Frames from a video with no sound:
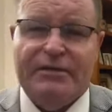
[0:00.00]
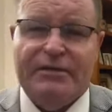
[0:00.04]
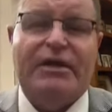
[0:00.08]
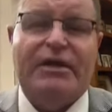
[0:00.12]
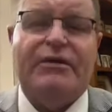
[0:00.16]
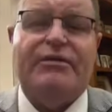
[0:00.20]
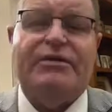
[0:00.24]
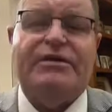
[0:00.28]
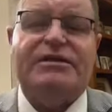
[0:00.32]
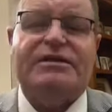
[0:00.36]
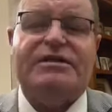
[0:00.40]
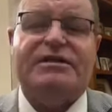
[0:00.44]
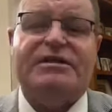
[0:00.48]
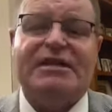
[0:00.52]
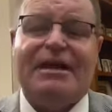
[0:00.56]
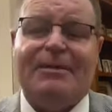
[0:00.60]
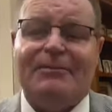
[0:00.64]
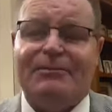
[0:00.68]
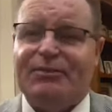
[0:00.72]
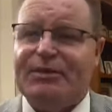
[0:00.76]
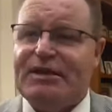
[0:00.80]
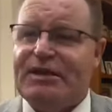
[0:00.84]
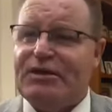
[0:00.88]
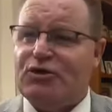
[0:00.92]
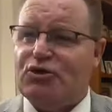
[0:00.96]
There is
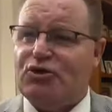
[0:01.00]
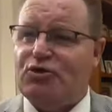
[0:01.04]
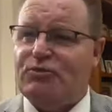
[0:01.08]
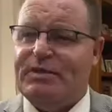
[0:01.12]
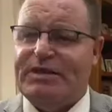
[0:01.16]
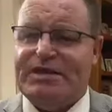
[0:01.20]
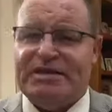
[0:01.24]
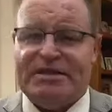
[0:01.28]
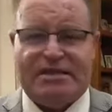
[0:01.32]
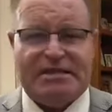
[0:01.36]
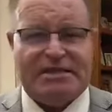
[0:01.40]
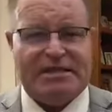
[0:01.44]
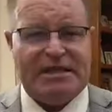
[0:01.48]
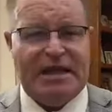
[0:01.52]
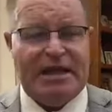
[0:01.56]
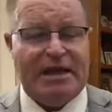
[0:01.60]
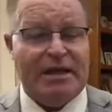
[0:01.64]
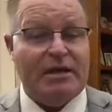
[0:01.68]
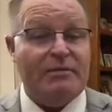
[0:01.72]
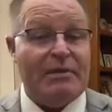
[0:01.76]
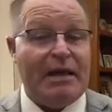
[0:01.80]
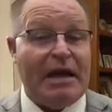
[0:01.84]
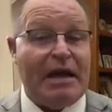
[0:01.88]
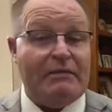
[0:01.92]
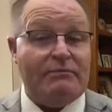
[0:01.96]
something to be
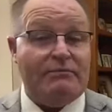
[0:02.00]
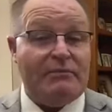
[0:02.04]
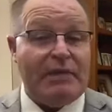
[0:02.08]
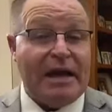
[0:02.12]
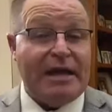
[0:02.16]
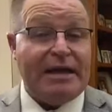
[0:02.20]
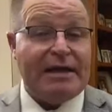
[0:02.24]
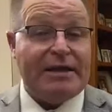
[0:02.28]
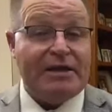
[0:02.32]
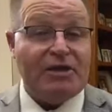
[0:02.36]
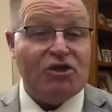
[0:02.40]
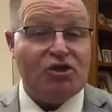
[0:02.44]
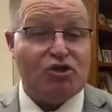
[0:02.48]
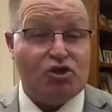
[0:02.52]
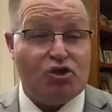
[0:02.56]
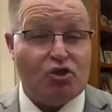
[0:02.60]
said about making